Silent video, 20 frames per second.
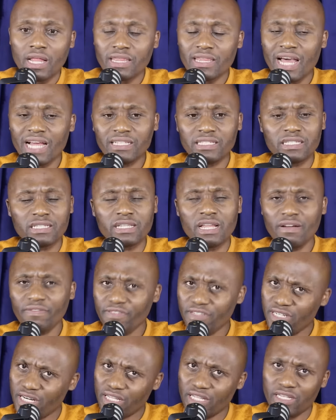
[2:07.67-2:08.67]
That's
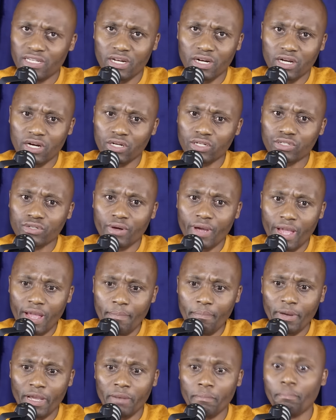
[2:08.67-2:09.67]
definitely not going to
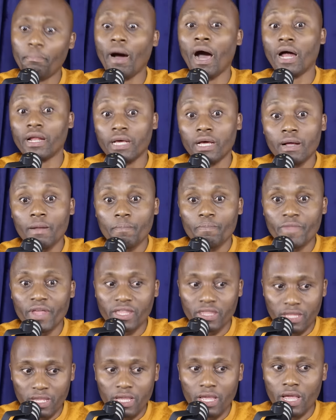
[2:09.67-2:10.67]
happen. But
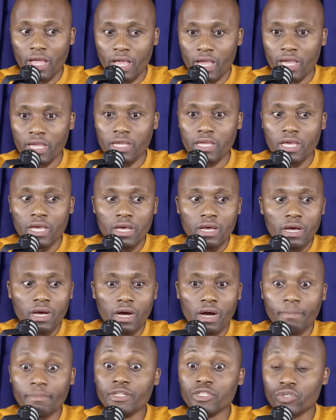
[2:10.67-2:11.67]
the DA,
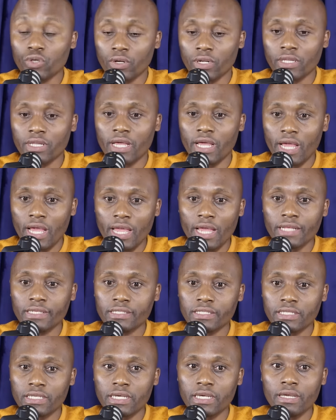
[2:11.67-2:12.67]
the
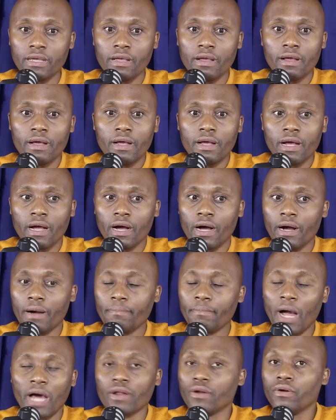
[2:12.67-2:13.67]
ANC,
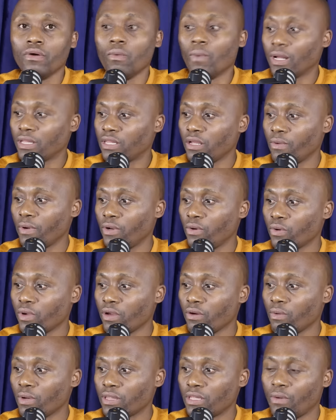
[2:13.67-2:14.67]
I don't know what they were
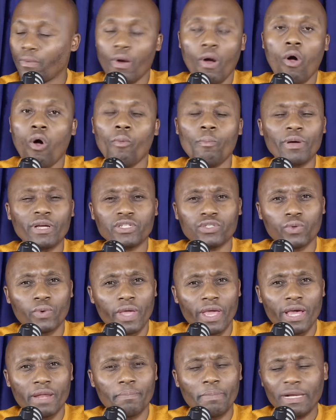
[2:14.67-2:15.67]
hoping to
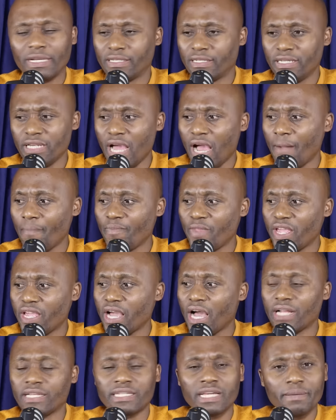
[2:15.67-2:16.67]
get. But yeah, they
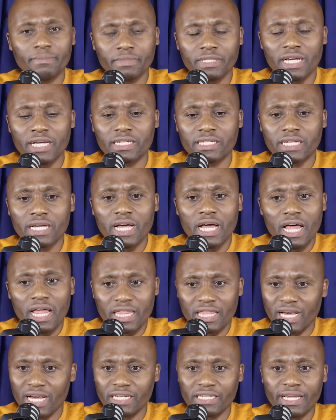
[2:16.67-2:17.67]
attempted
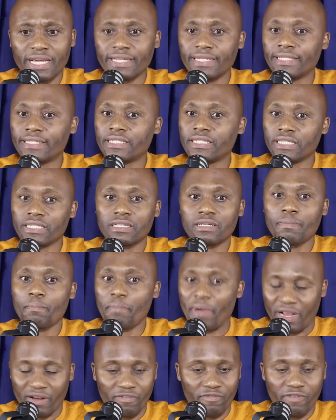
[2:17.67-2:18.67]
that and just
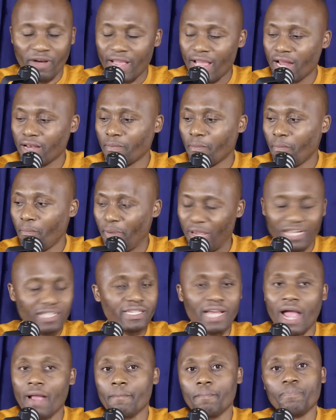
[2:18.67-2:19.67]
backfired big
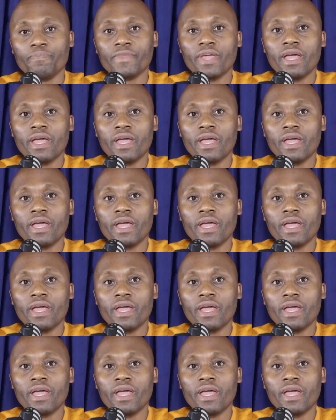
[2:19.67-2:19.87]
time.